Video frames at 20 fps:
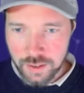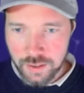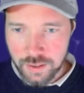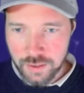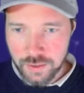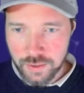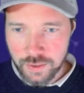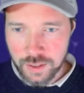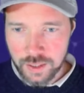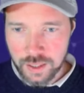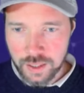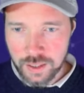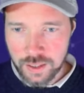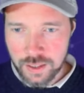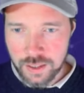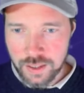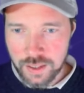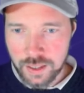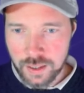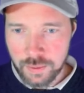Really the
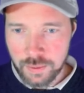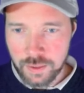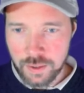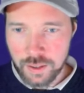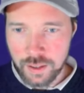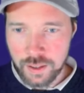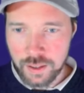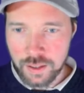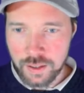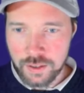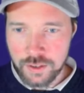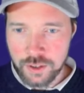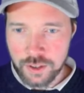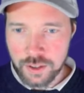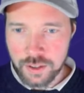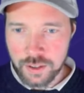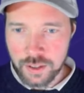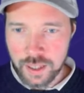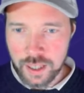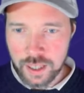same thing,
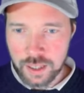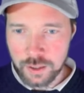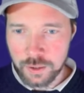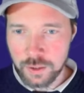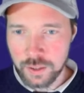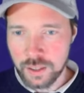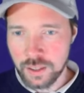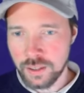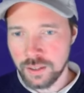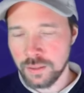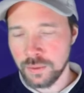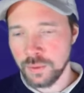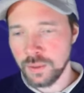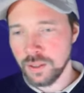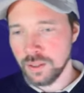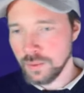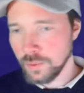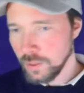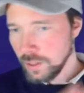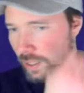just calculated
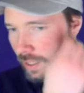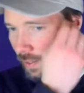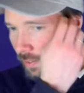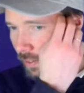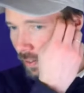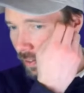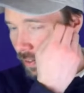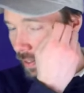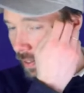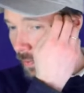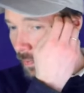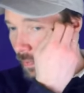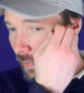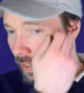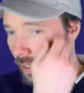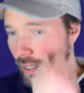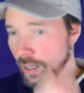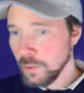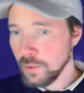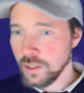with whatever.
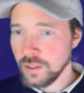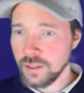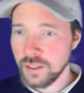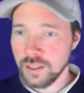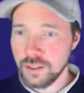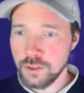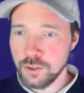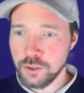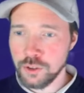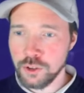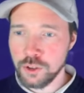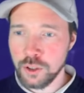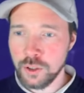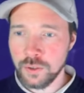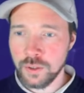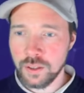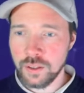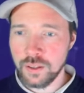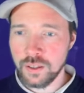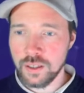Now we need to show
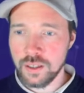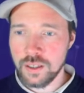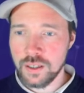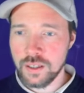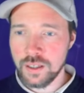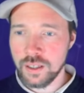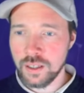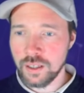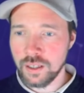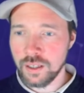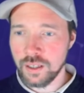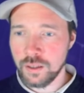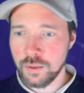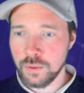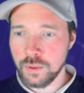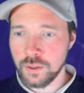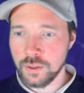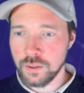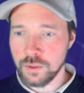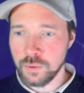that this thing
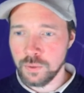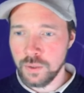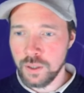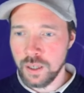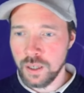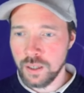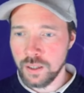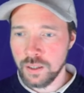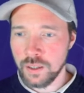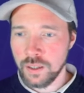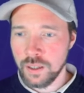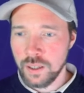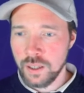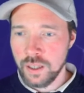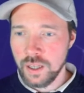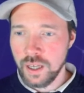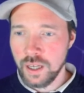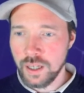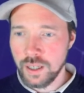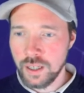equals 1,
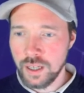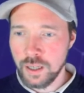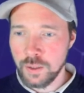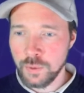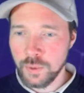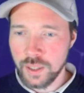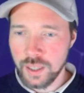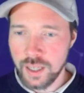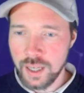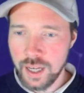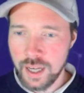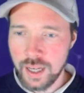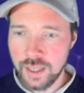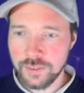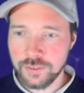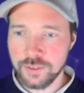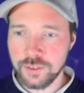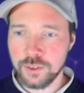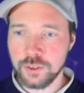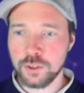and now we
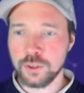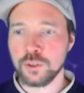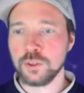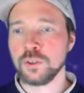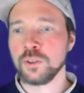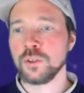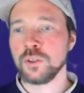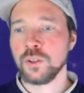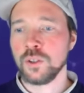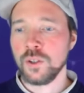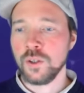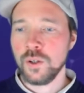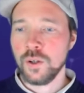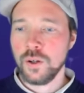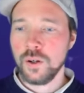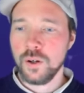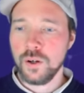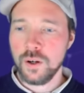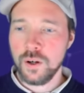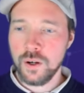have to
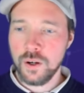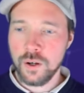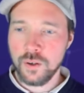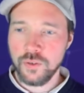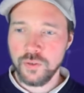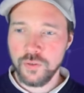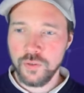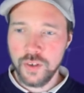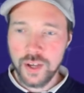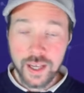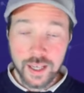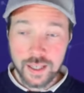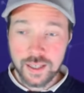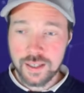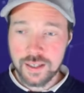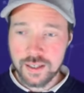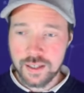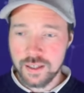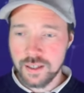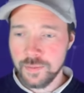
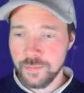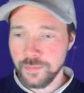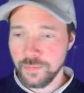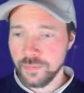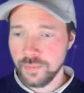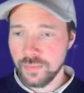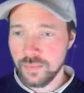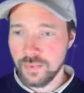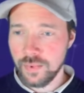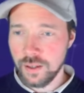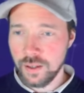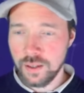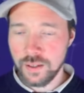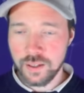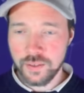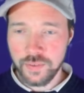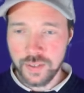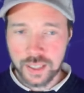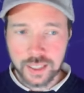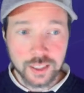face the
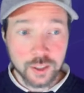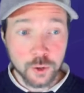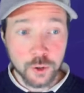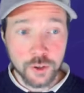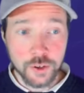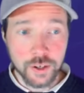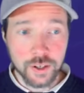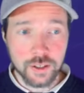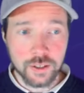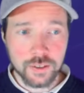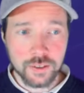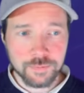factorial.